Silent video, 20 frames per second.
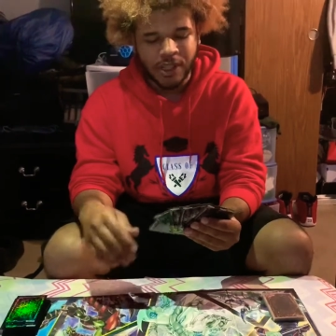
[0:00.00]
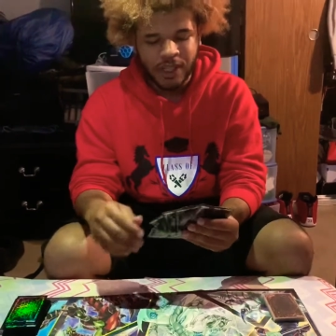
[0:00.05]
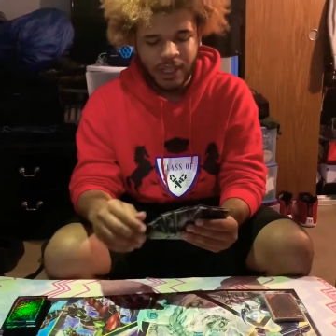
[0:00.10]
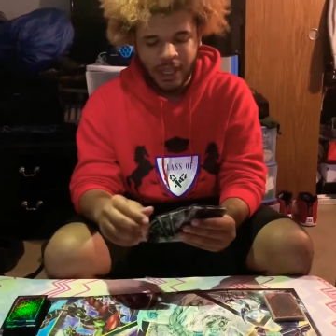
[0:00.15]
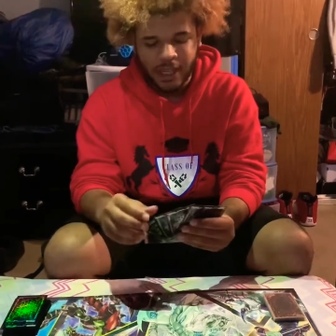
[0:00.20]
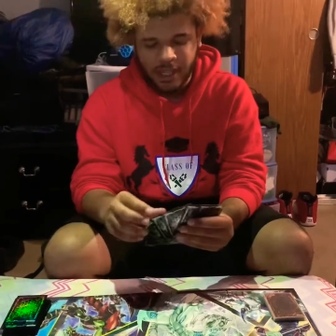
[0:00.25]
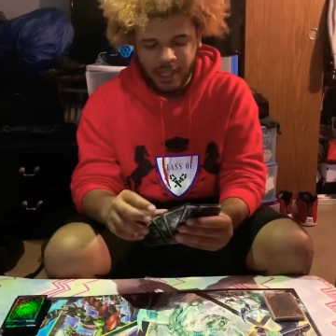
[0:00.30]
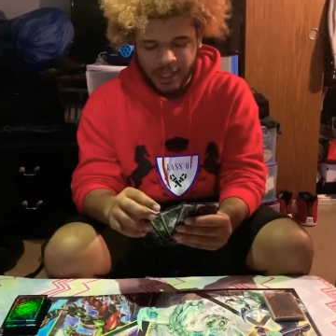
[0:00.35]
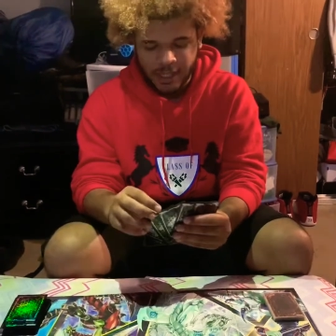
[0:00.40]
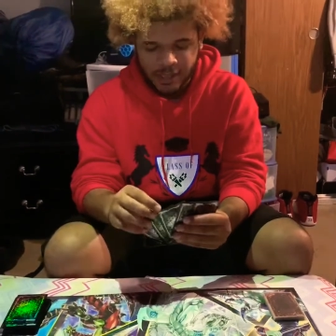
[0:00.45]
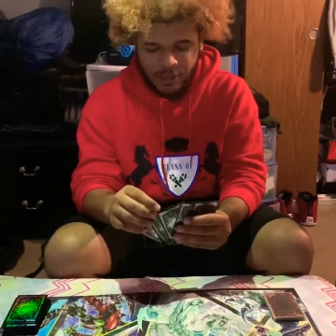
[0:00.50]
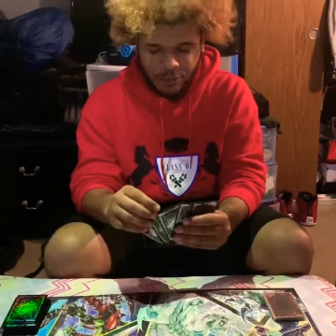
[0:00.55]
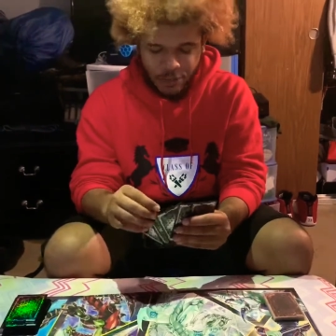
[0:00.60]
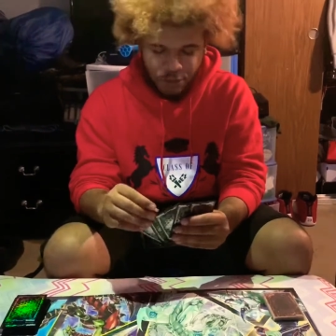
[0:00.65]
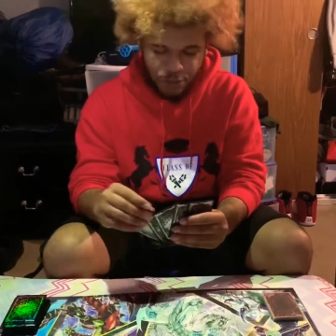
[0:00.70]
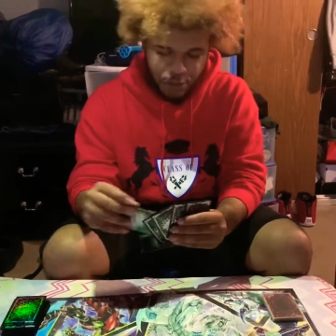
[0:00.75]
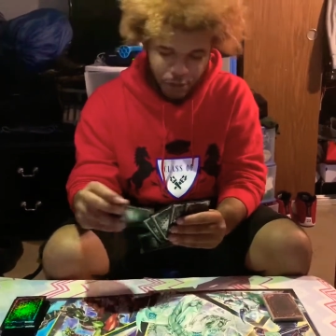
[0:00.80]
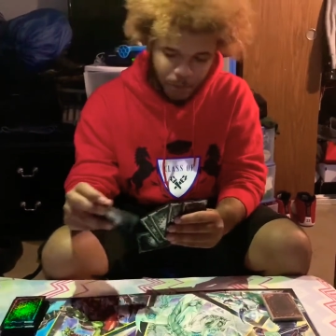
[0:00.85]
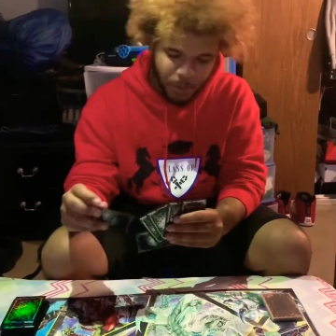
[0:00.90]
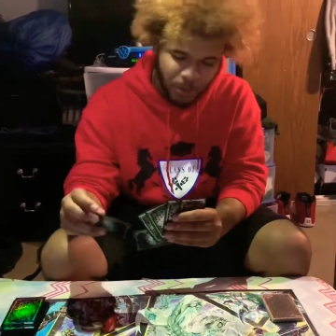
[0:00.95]
and gets to
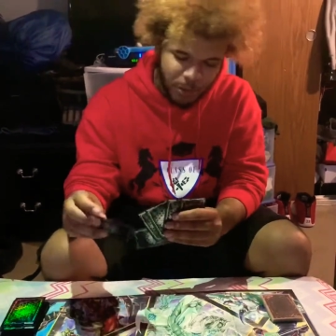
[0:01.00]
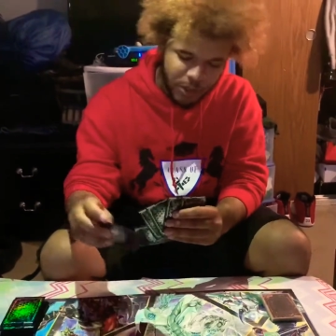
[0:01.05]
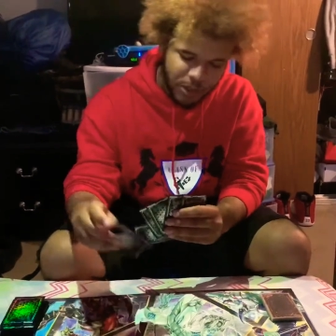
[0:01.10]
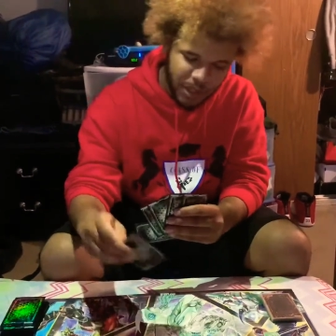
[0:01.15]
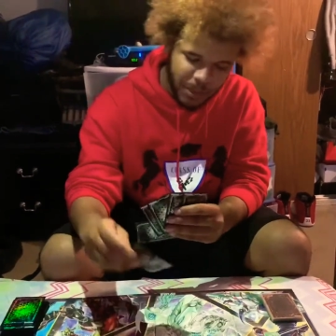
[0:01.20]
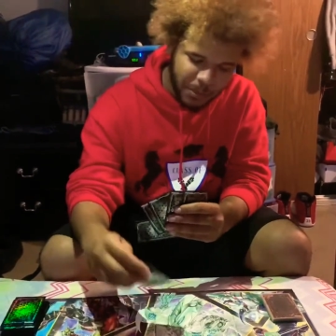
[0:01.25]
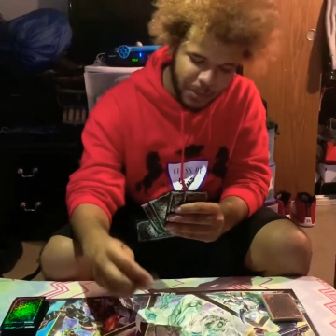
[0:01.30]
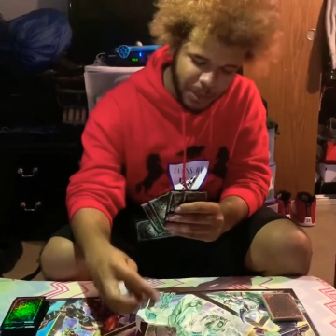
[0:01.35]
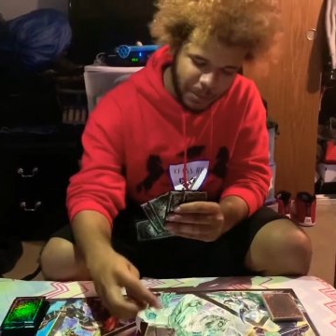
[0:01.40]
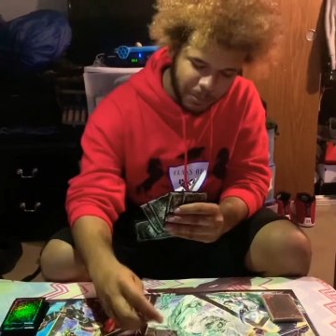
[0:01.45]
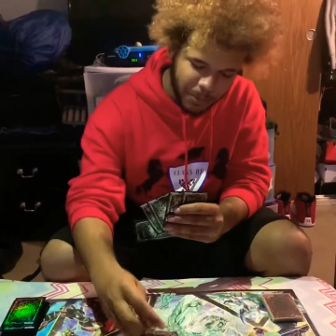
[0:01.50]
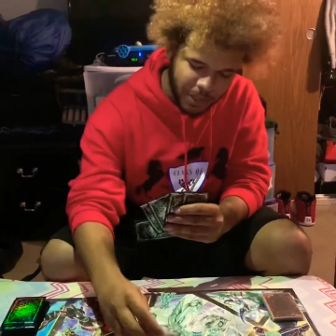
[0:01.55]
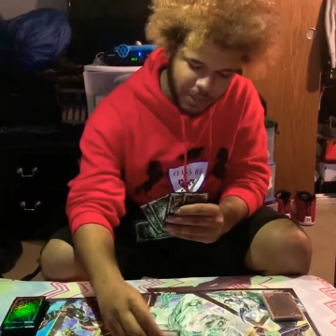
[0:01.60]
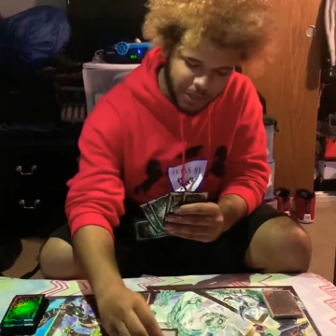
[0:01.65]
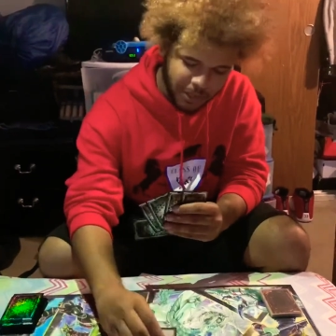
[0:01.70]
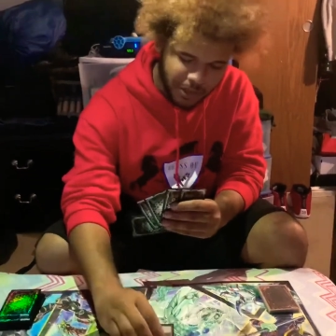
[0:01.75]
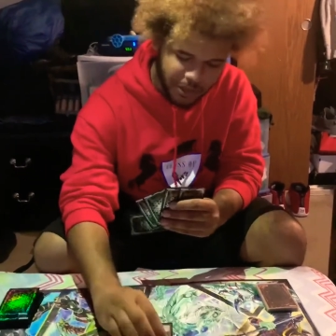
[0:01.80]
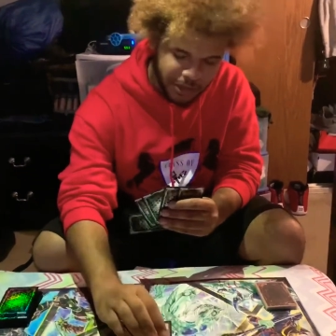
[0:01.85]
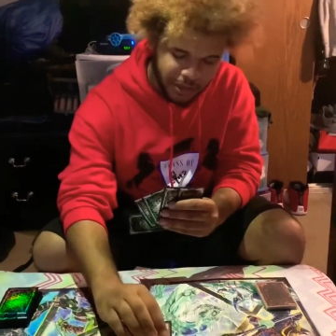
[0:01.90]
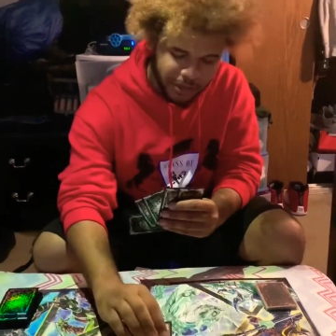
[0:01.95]
normal summon a monster.